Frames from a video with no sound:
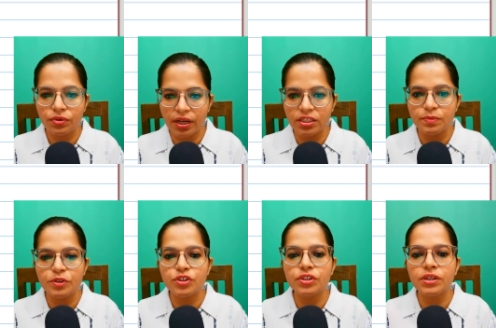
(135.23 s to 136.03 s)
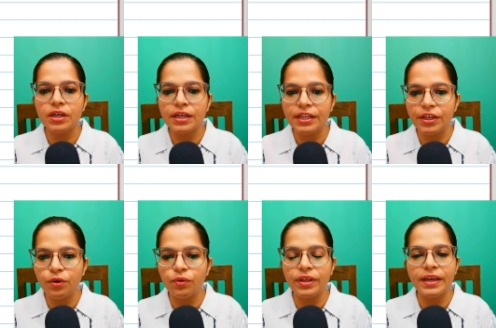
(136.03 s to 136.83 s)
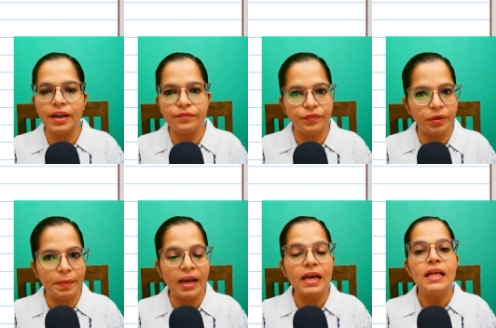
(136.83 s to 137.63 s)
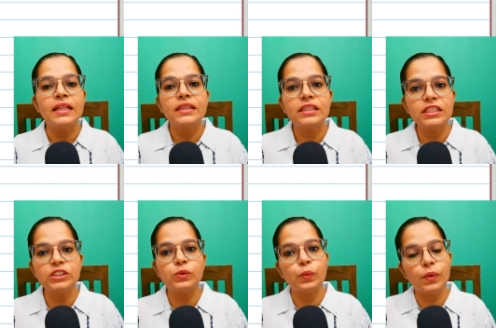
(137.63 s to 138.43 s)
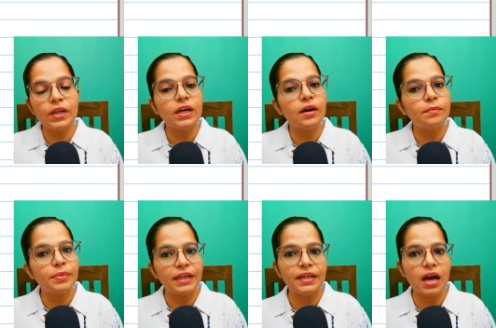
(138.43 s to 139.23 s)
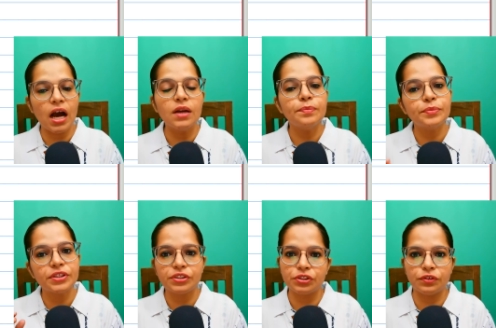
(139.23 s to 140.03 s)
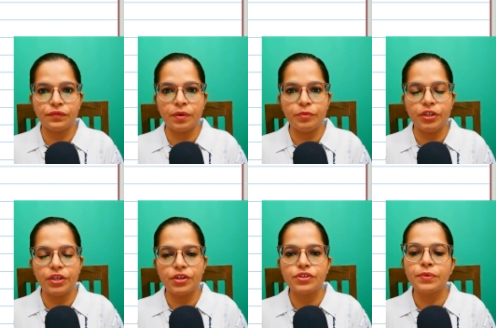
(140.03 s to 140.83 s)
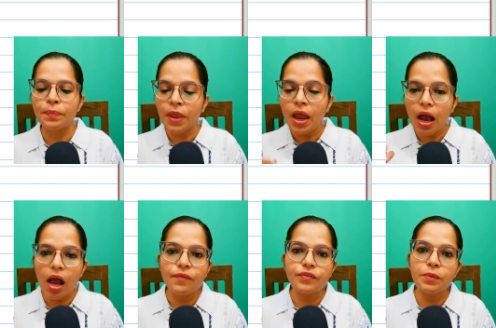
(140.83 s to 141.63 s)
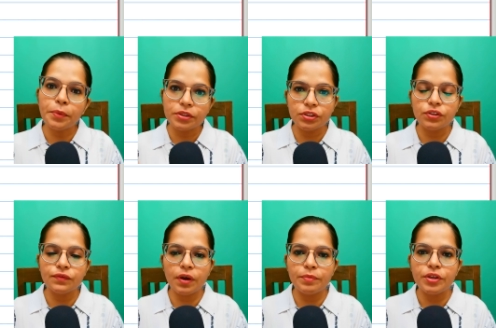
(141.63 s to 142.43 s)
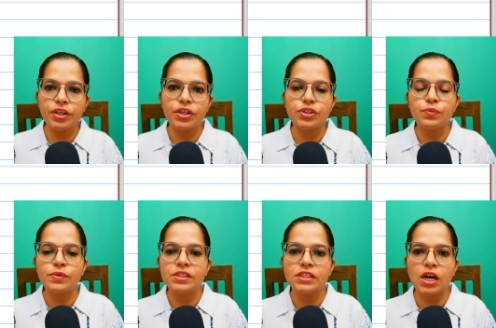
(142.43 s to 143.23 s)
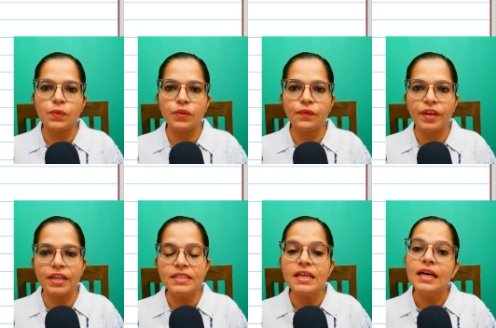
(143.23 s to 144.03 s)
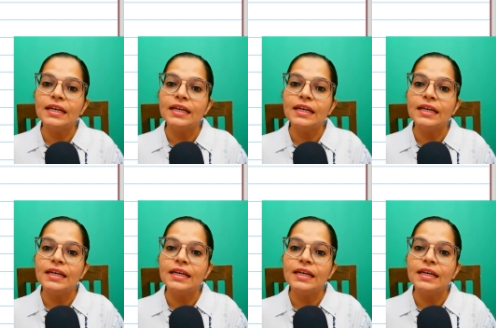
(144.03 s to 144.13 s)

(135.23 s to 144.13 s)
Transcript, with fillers: transmission, decoding and feedback. This will complete our process of communication. After process of communication, we'll start with various